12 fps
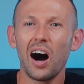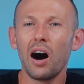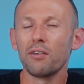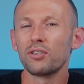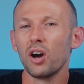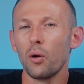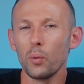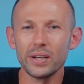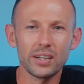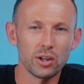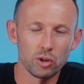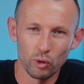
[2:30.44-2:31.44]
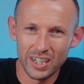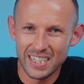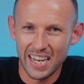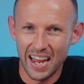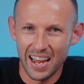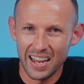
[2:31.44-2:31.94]
after a Windows
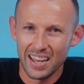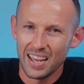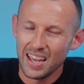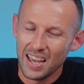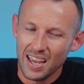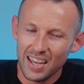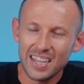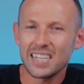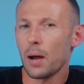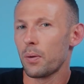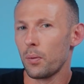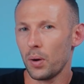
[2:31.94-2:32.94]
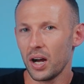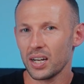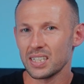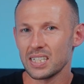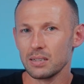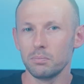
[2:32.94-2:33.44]
reset. Here's how it works.